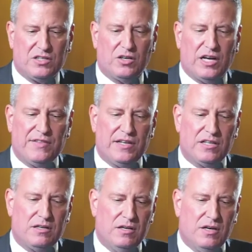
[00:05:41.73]
Look, I think
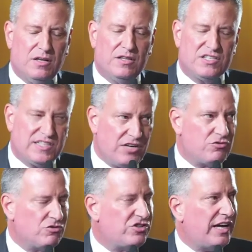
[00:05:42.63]
that the
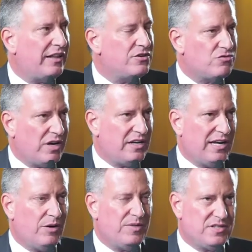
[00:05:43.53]
central challenge right now in